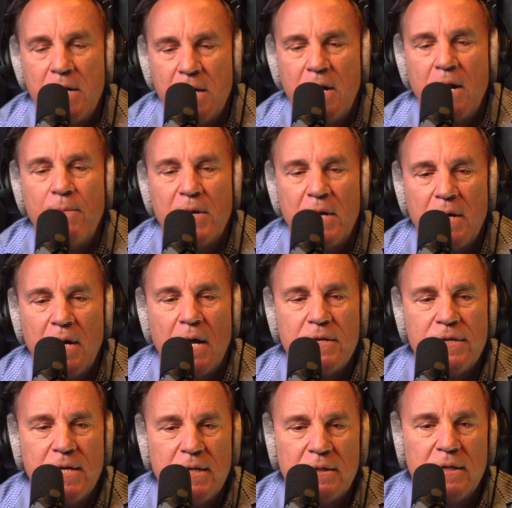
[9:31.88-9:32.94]
uninhibited. I
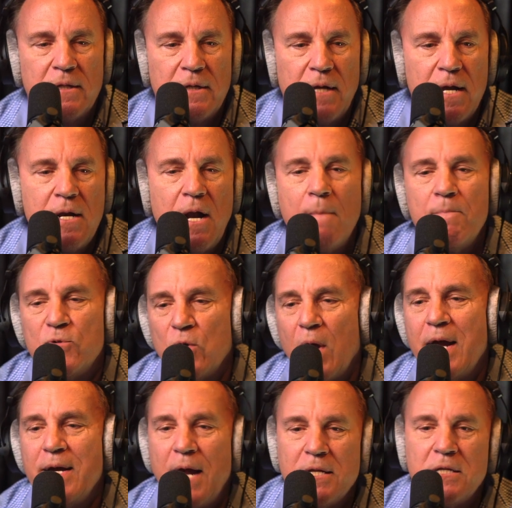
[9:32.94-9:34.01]
think that, and I'm
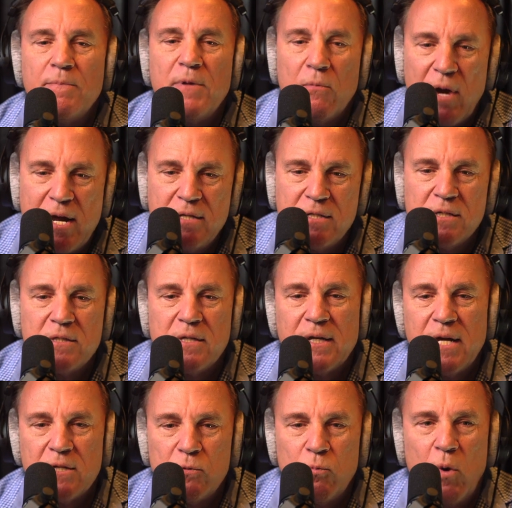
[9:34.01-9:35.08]
trying not to be racist
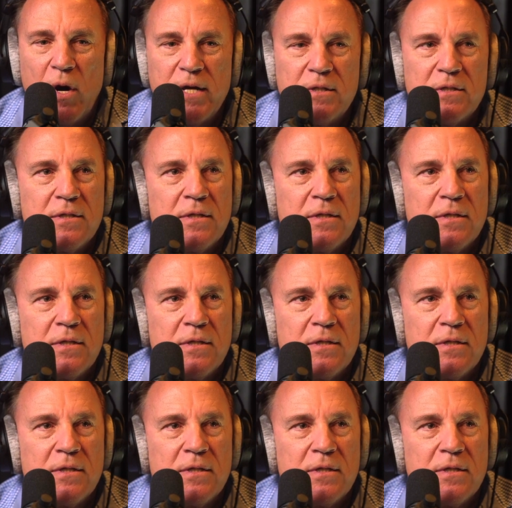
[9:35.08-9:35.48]
against whites.